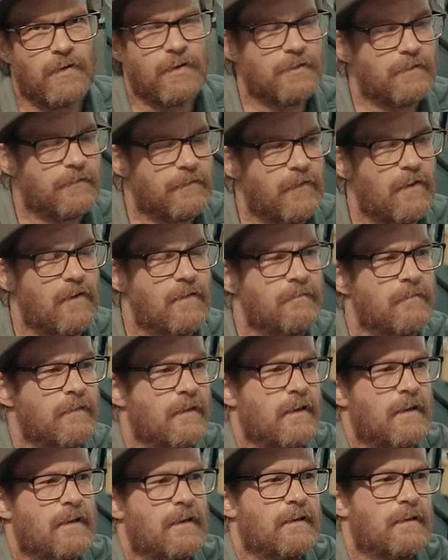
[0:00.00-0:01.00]
pressure from,
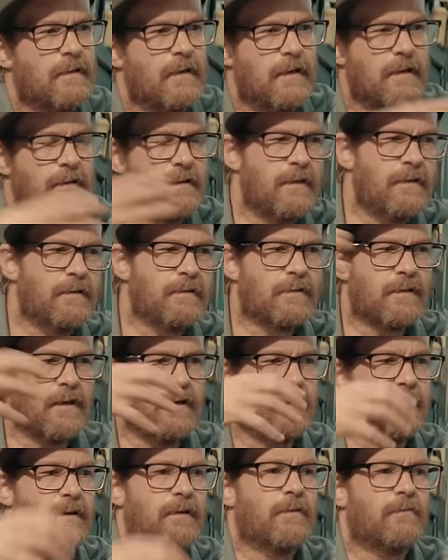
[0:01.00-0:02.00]
and the
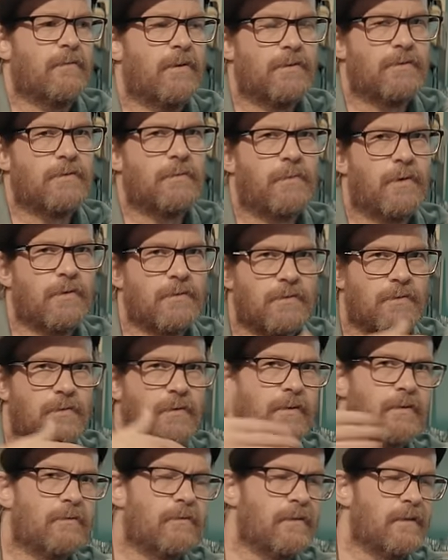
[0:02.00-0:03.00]
intake, where it's supposed
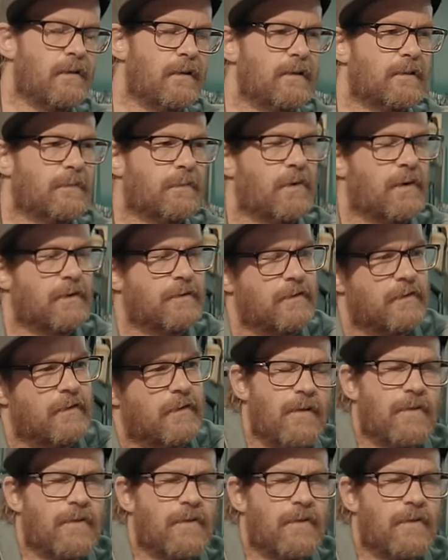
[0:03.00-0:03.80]
to release pressure.